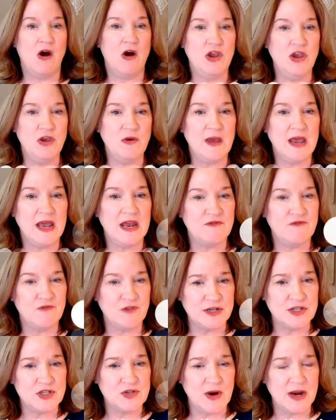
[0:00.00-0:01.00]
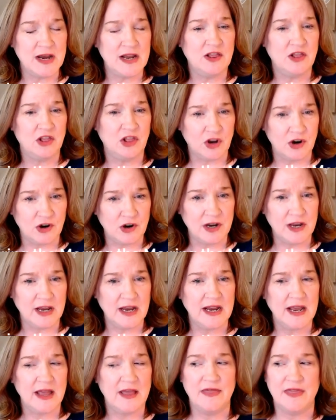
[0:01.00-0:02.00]
Are you getting frustrated
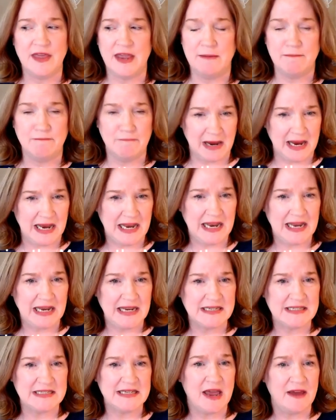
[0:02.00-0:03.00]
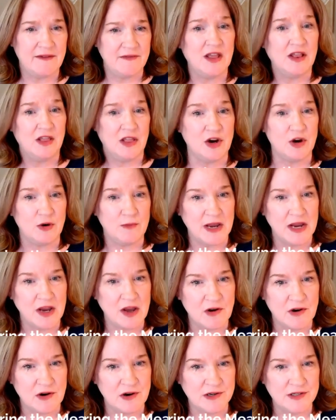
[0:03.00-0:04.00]
learning the meanings of the Lenormand
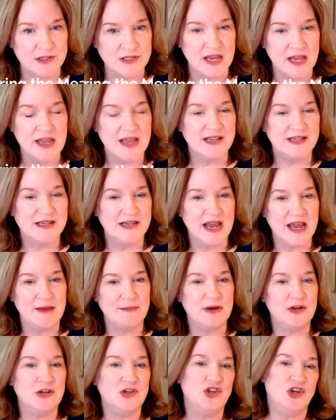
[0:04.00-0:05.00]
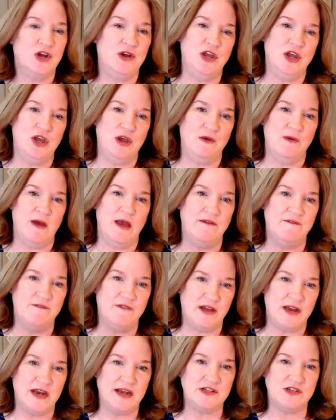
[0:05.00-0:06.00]
cards? Today I'm going to show you a
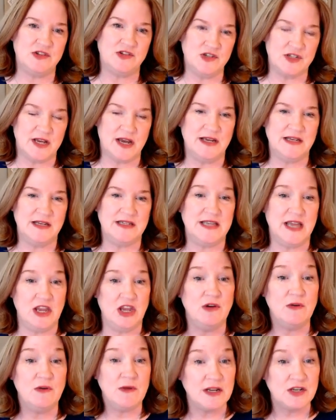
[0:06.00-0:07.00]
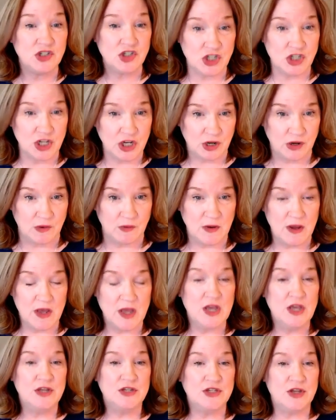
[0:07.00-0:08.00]
fun exercise that you can do
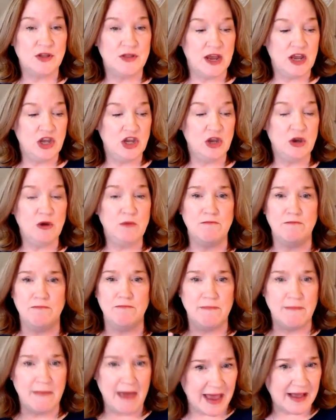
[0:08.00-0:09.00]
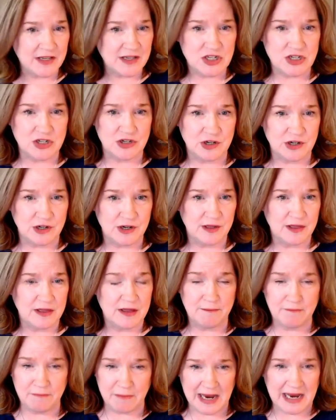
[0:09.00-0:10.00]
so that you master
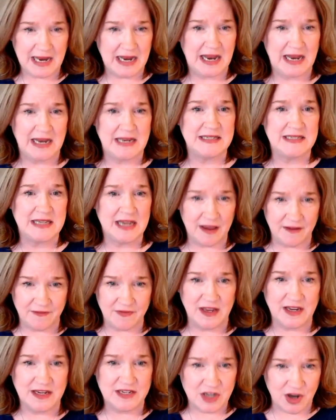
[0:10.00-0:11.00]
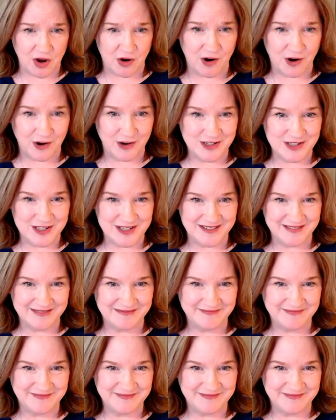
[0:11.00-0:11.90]
the meanings of these cards.